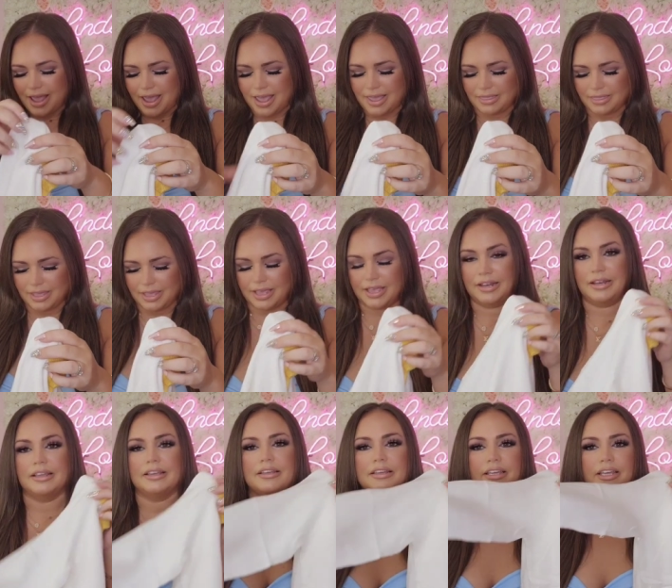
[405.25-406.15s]
And
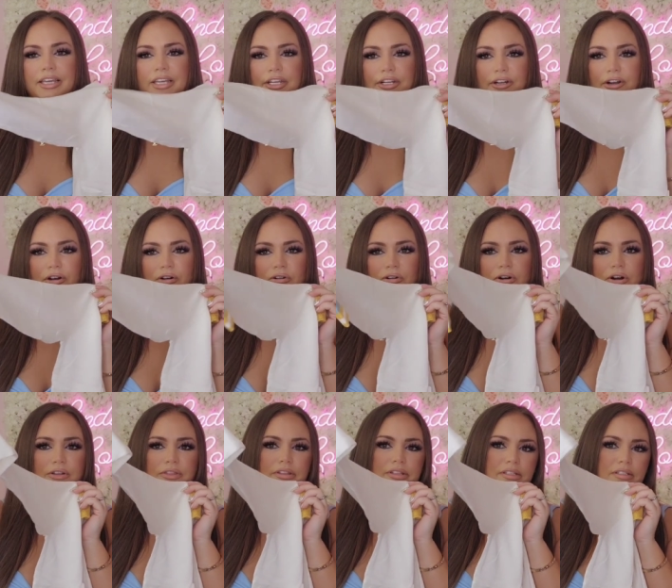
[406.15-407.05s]
then here
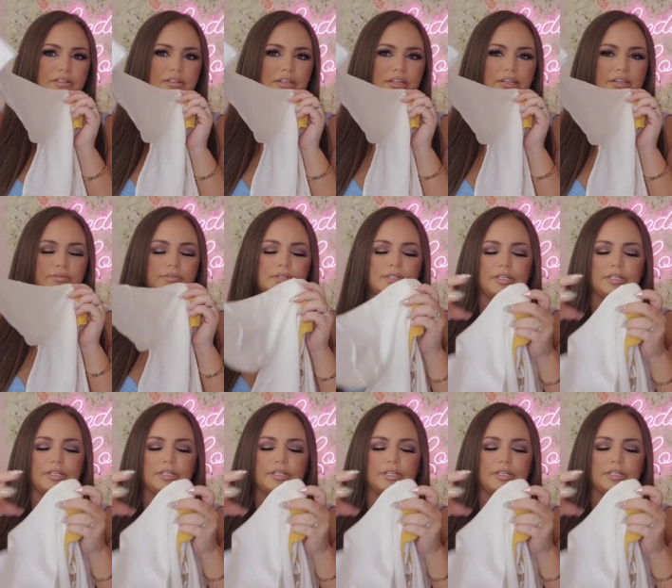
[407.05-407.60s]
are the sleeves.